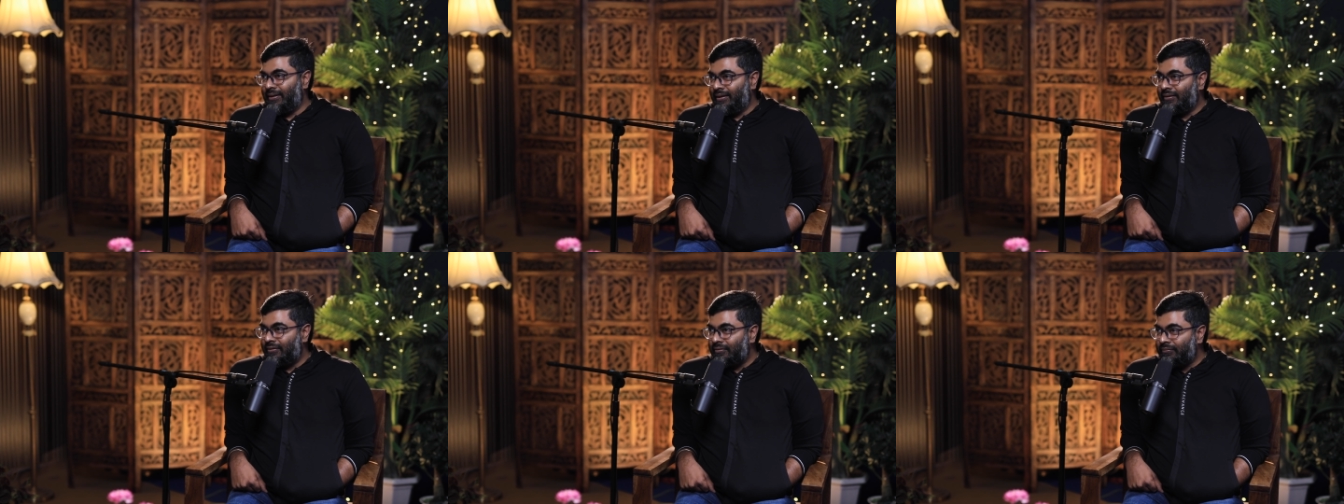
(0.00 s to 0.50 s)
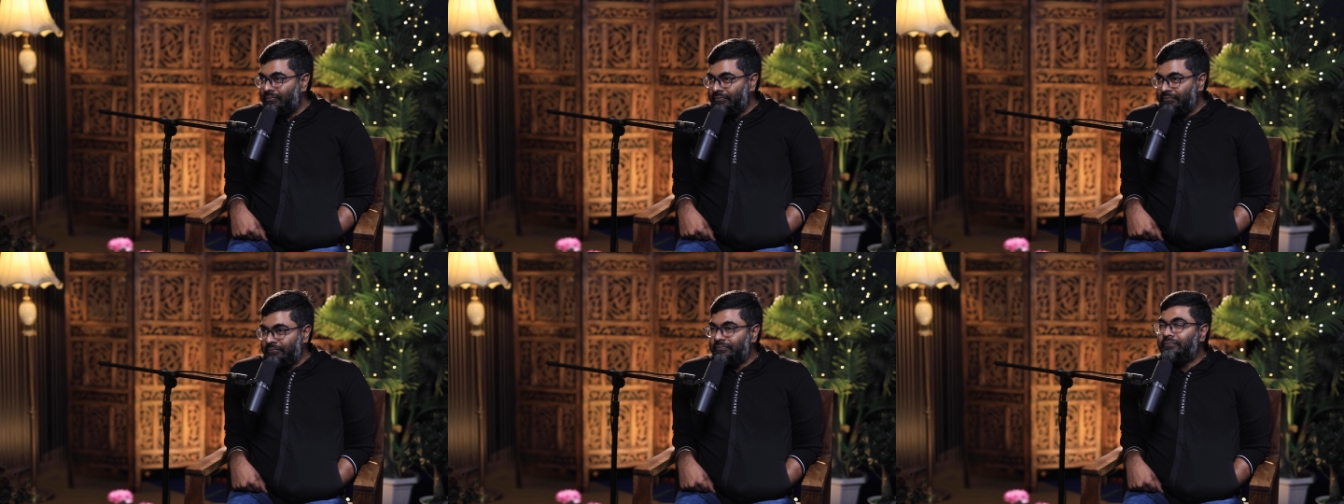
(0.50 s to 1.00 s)
Is what the
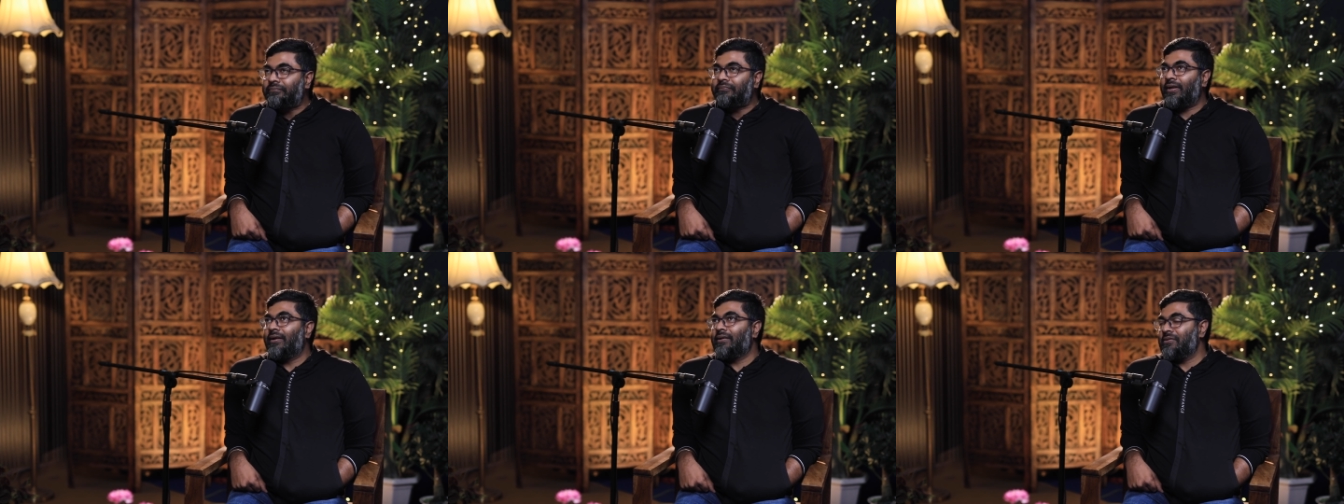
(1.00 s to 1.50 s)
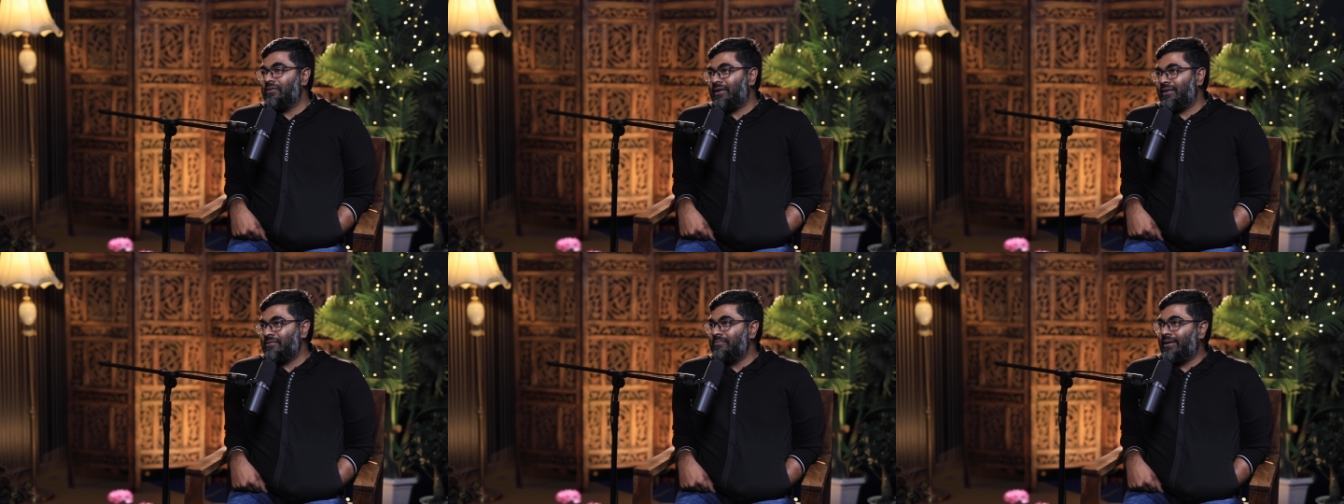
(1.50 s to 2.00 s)
statement is.
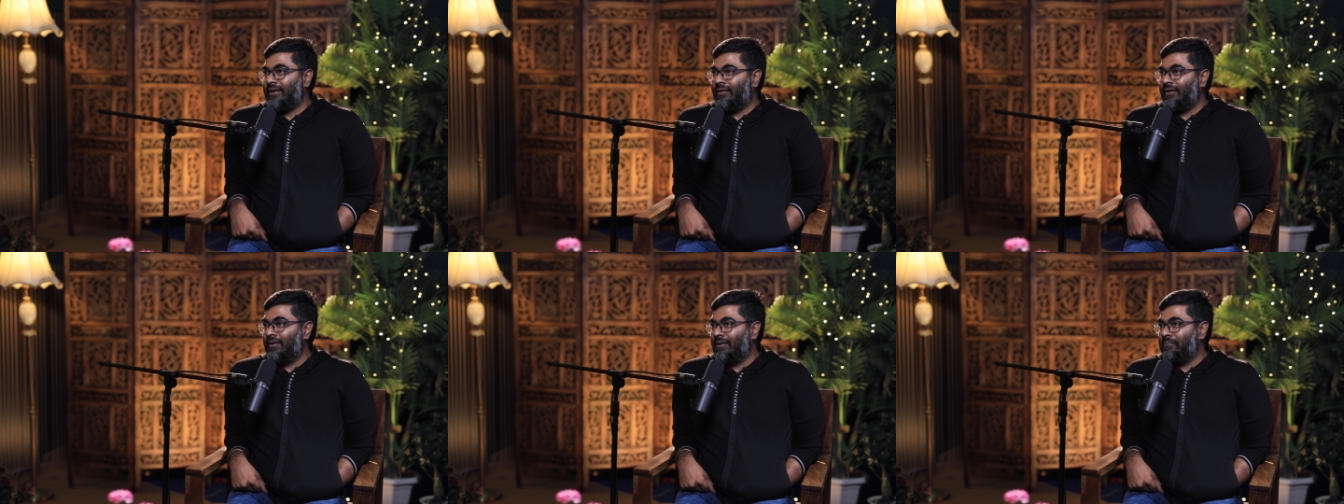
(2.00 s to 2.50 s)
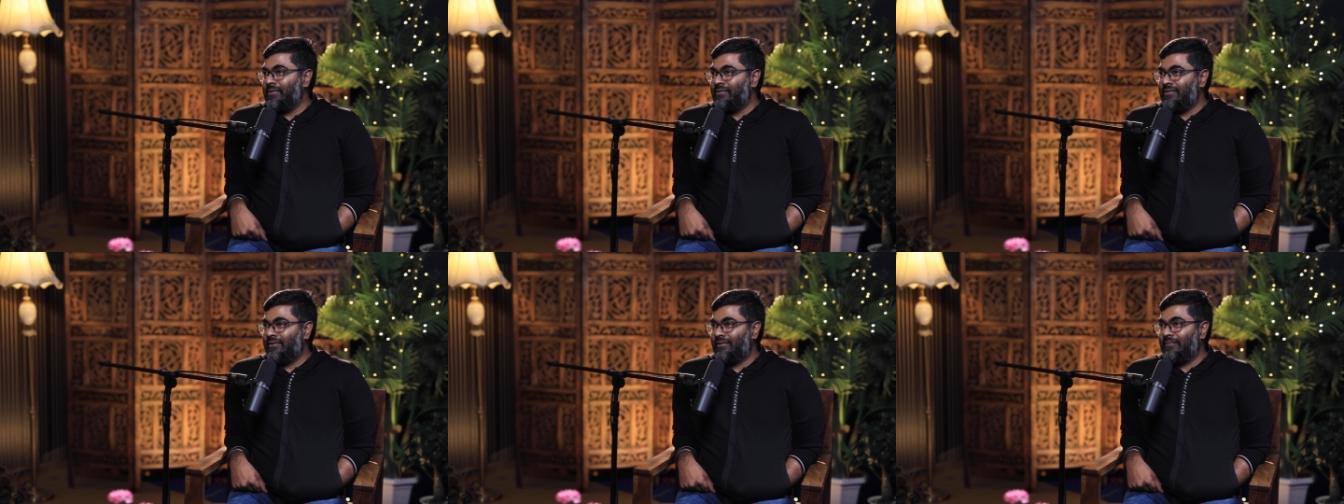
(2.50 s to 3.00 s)
You
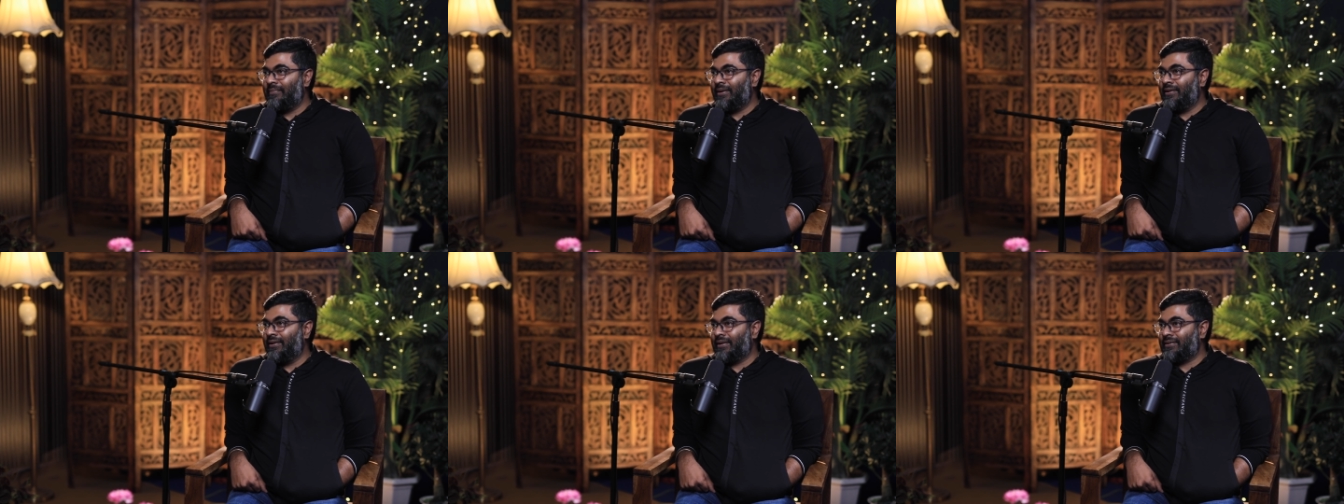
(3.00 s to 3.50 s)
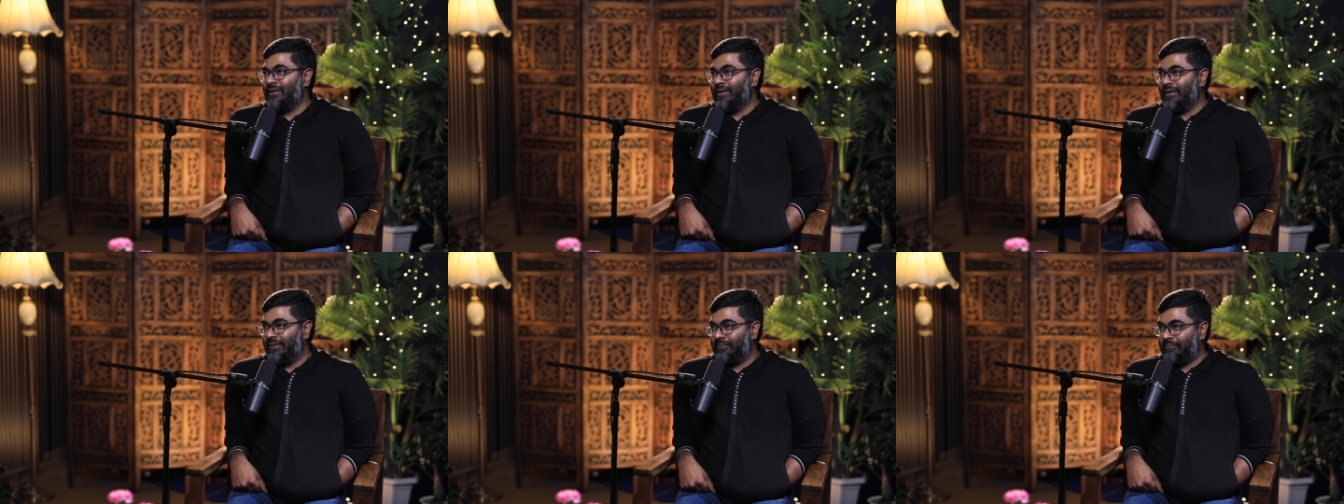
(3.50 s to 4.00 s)
trust me, I got an
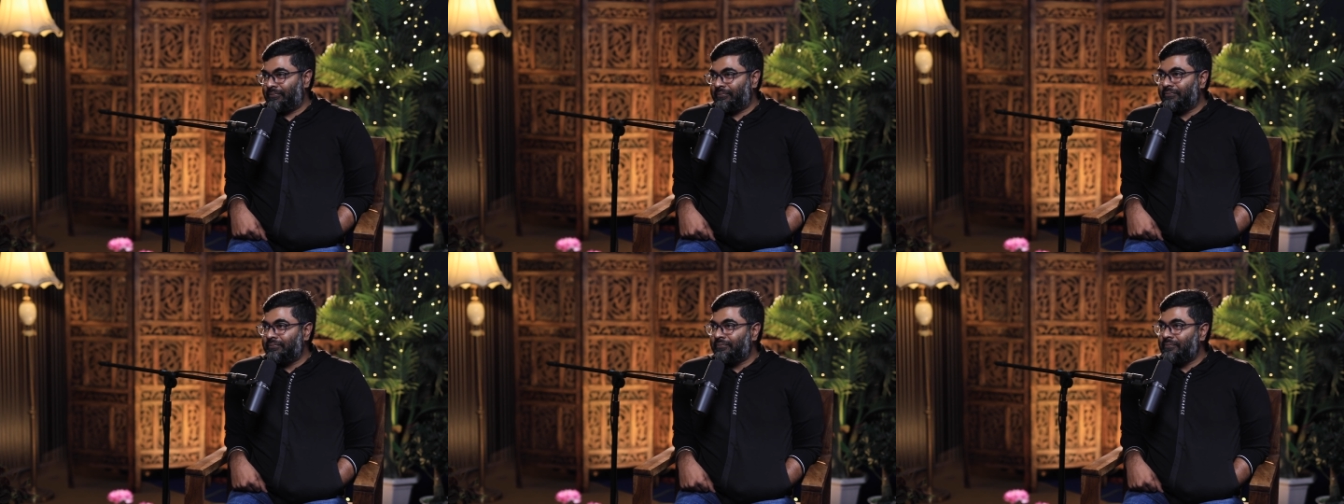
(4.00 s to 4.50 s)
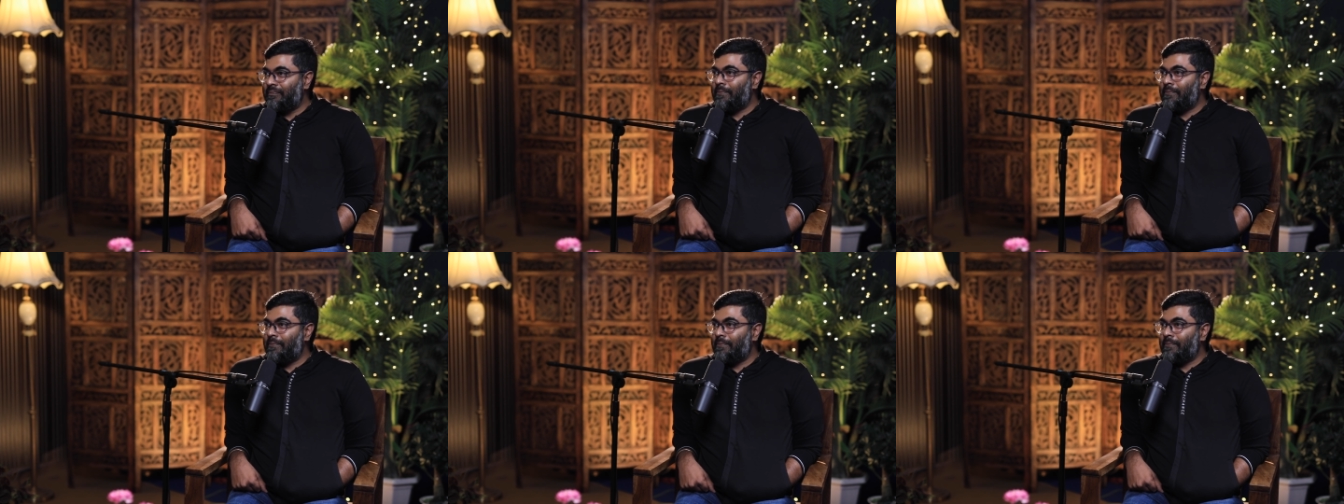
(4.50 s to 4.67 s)
appreciation mail the next